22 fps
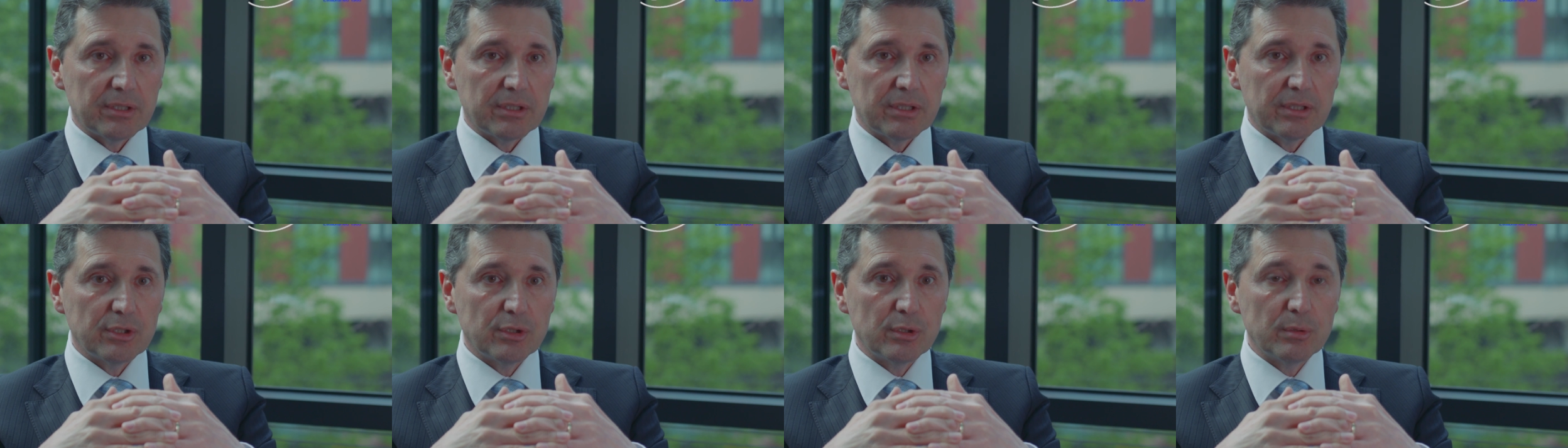
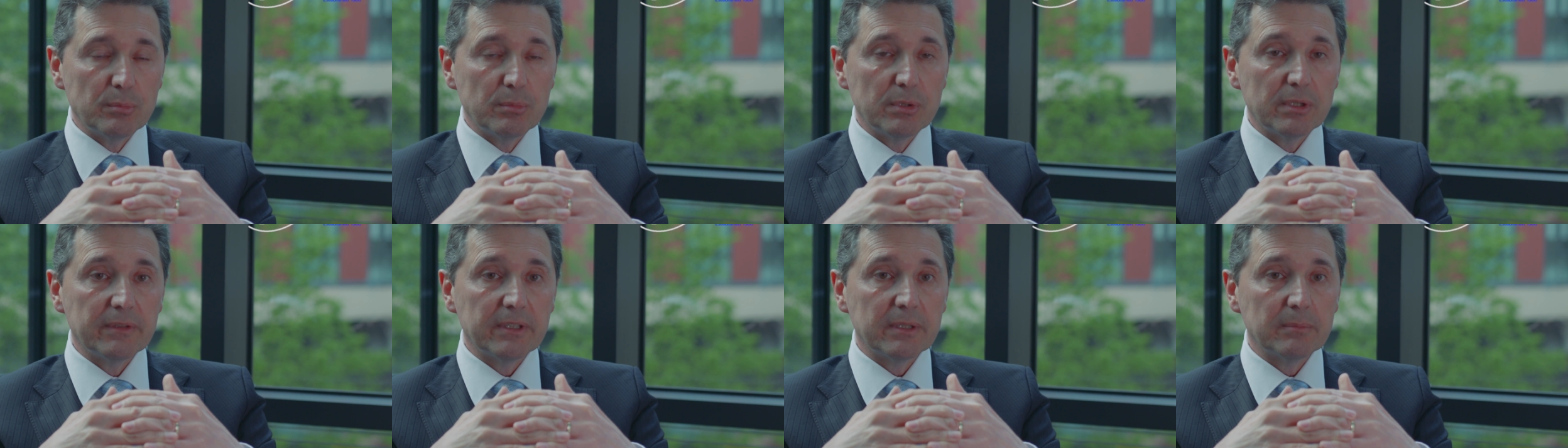you're
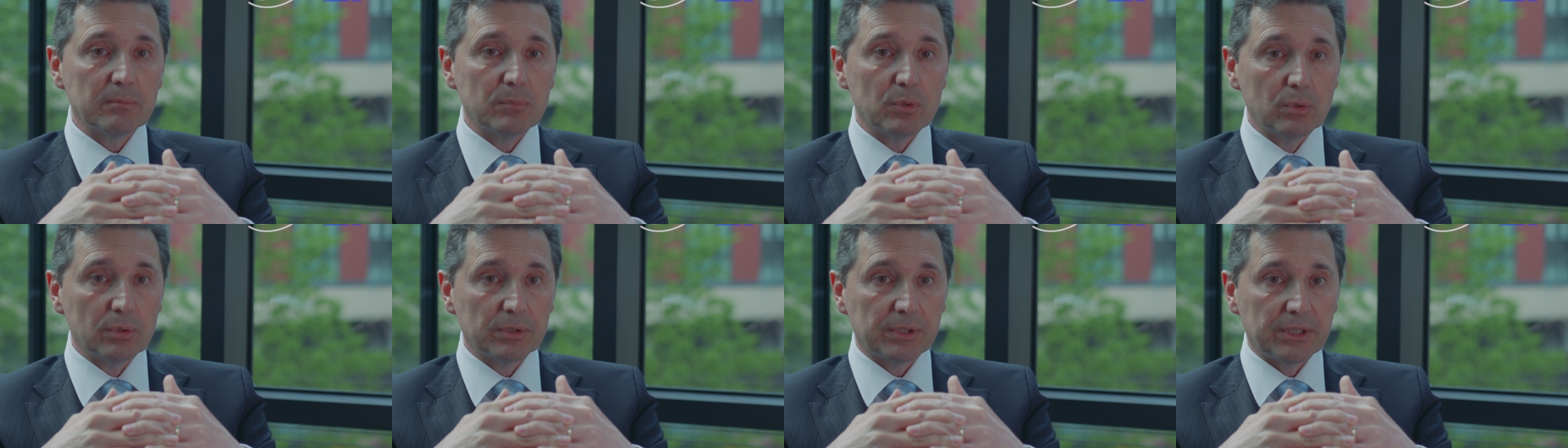removing
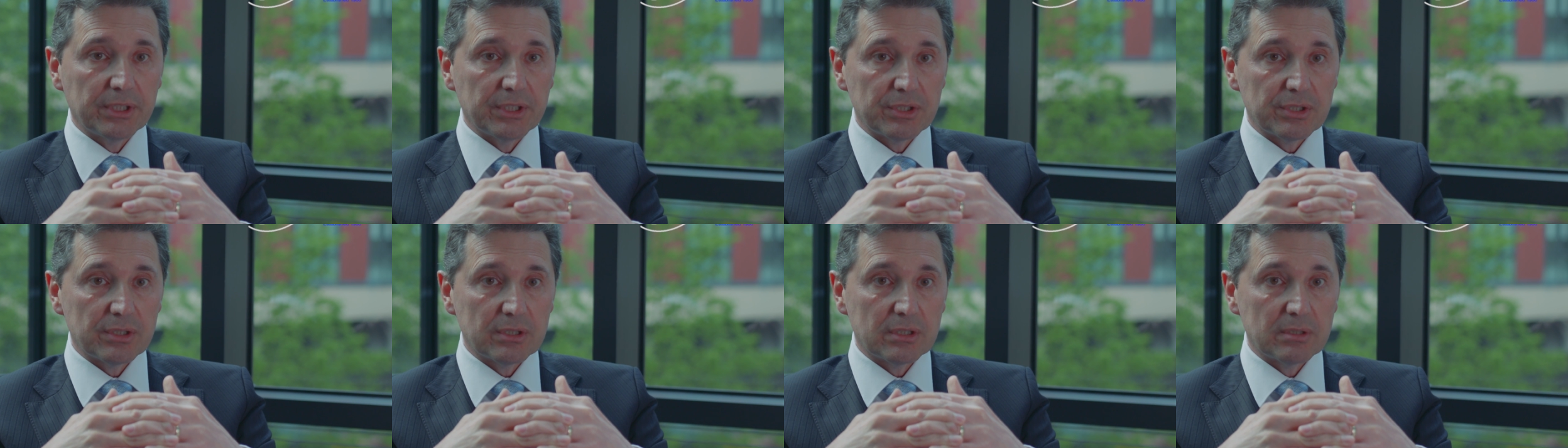more
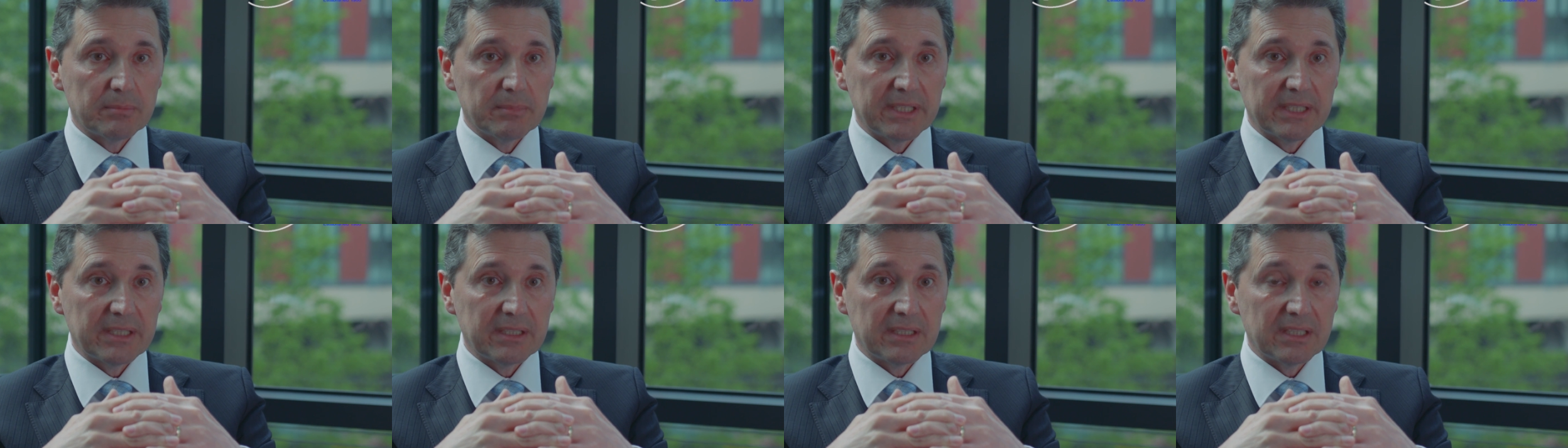tissue to
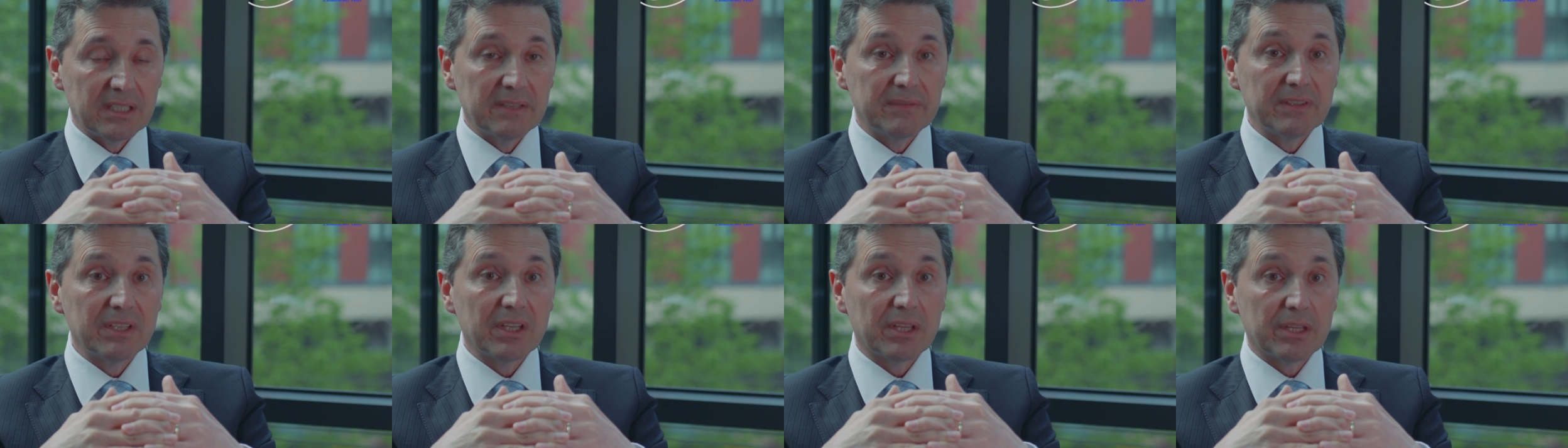make it
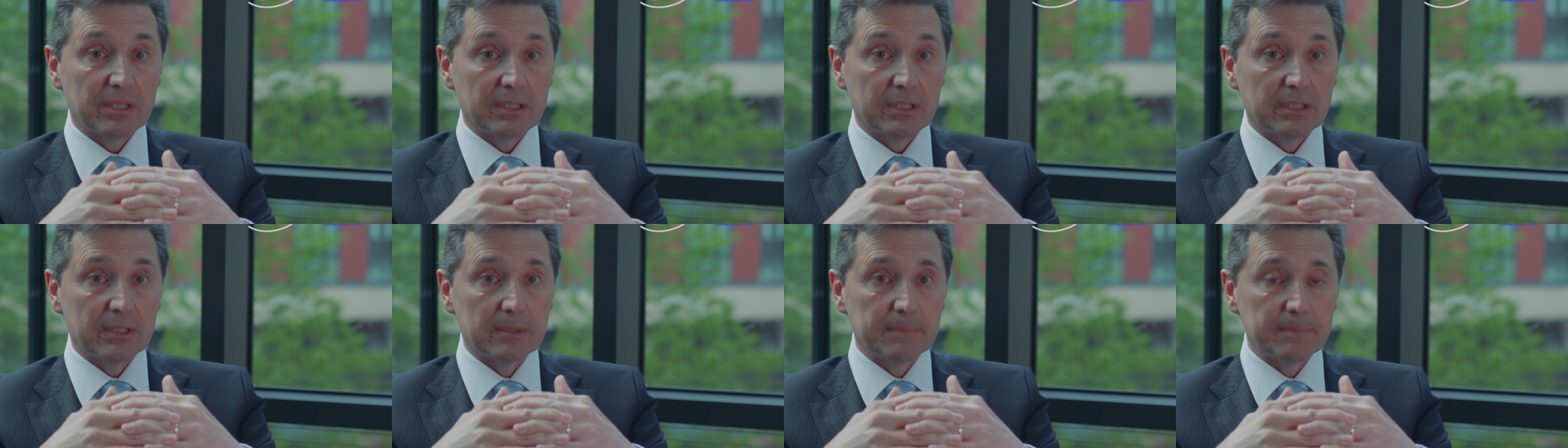even
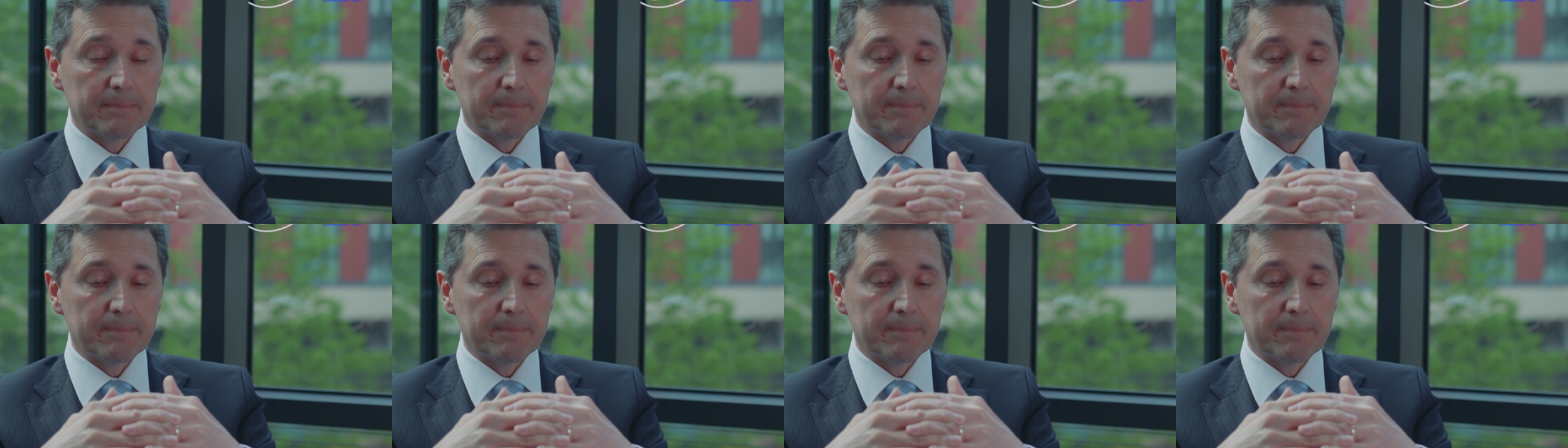thinner.